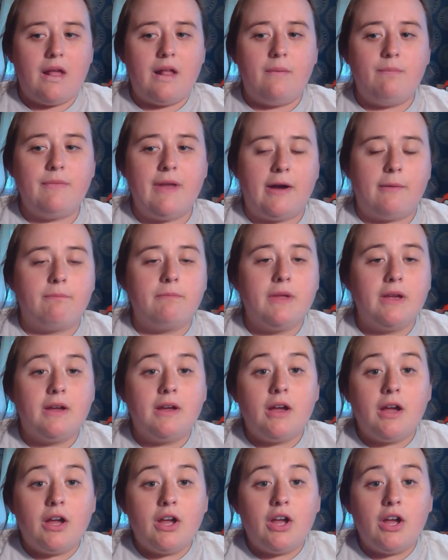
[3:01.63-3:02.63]
Now,
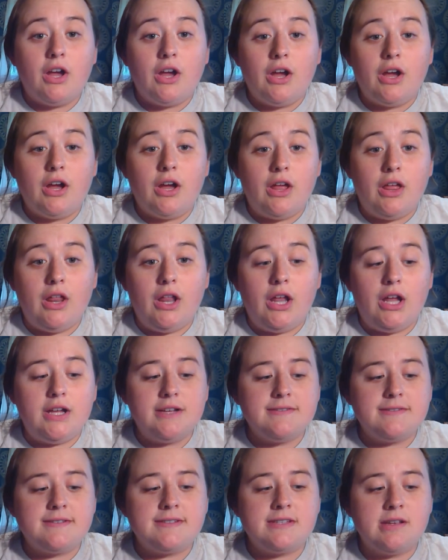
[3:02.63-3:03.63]

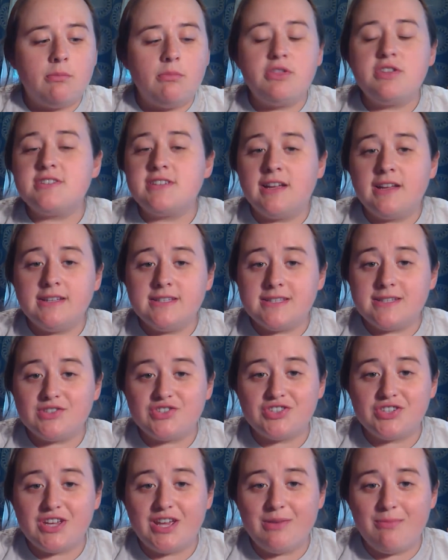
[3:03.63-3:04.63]
some of the sounds that
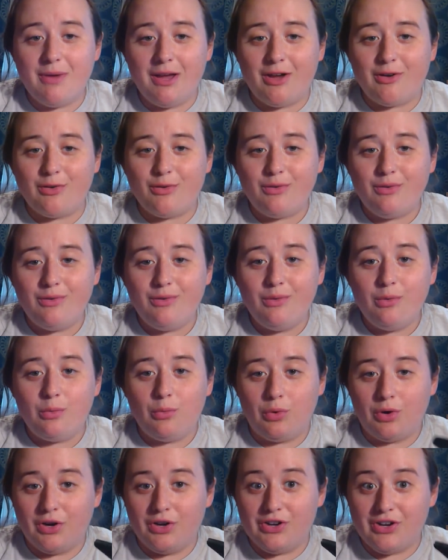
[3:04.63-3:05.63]
just came out
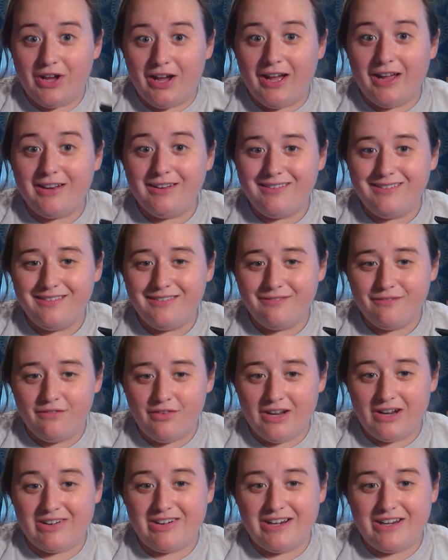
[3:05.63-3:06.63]
were not
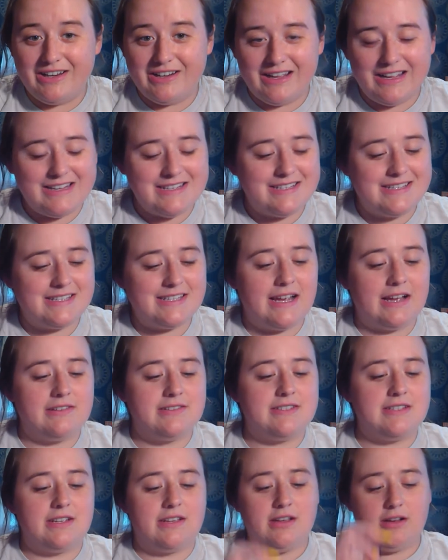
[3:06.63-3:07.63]
very nice
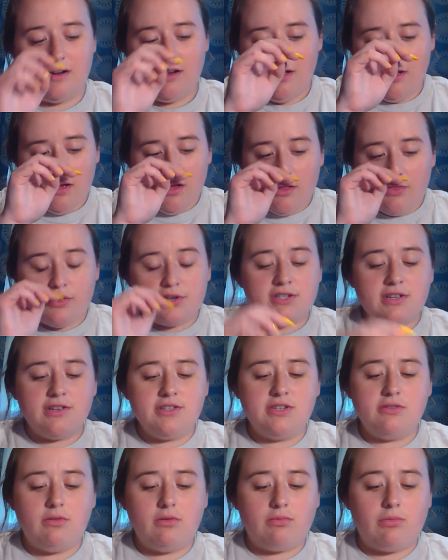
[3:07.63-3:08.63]
sounds to hear. There's
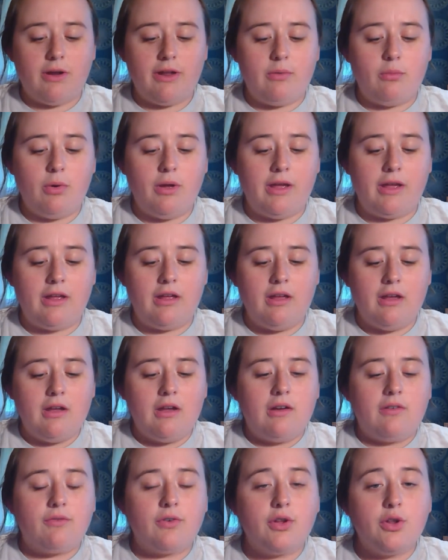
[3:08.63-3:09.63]
also a right way
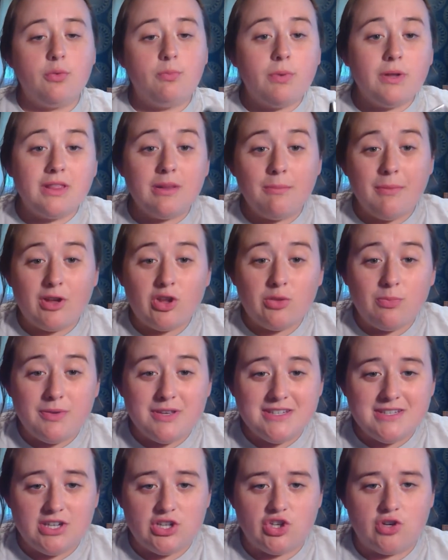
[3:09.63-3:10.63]
for you to put the
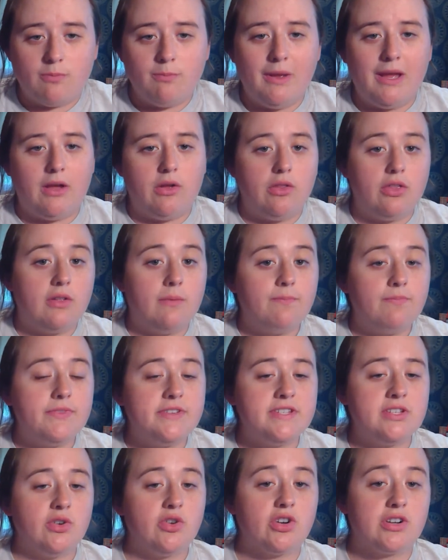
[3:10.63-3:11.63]
mouthpiece in your mouth.
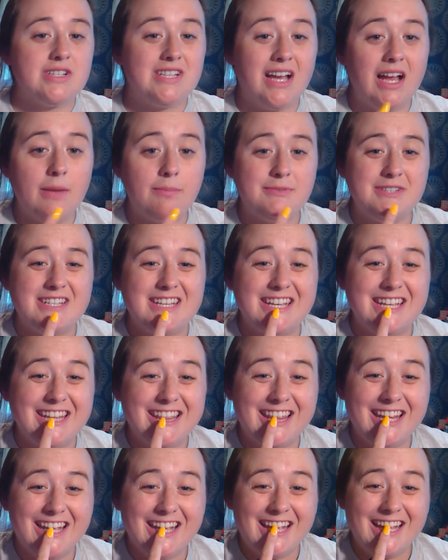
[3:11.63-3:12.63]
So your top
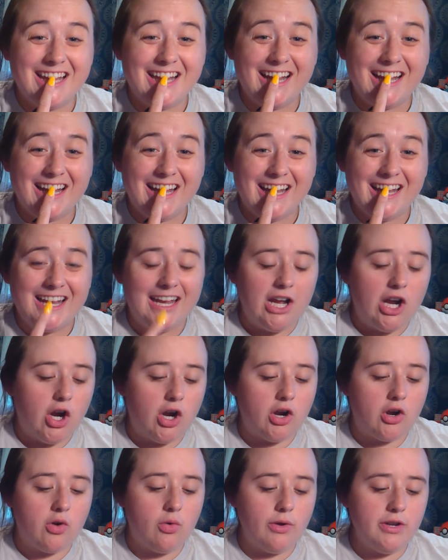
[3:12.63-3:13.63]
teeth
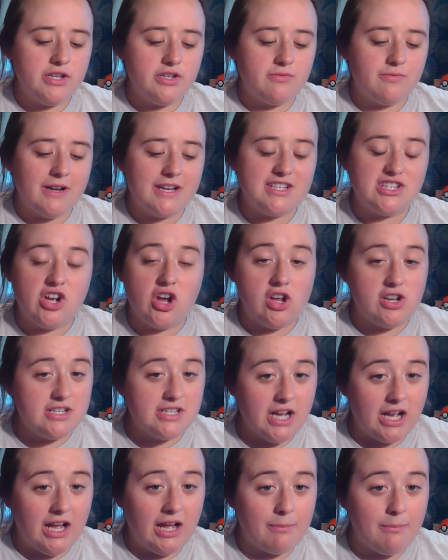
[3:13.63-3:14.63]
are going to rest on
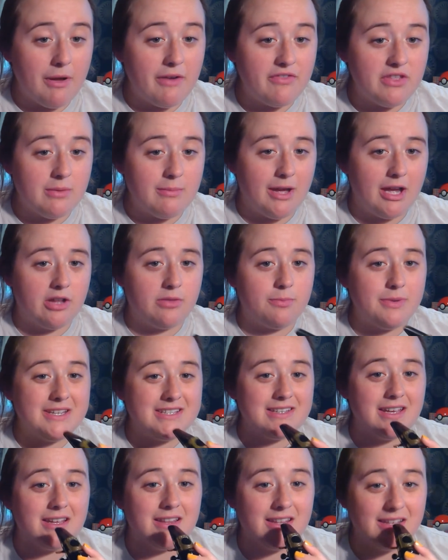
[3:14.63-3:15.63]
top of the
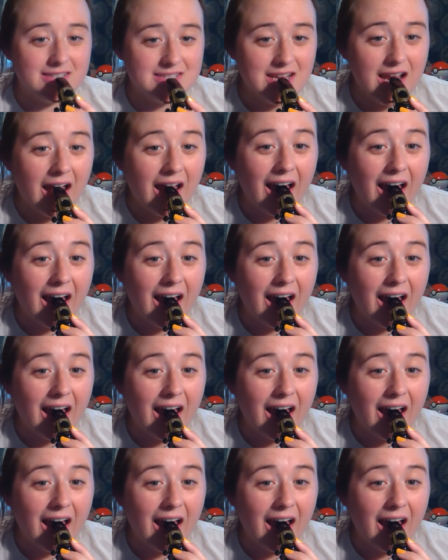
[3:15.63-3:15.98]
mouthpiece like this.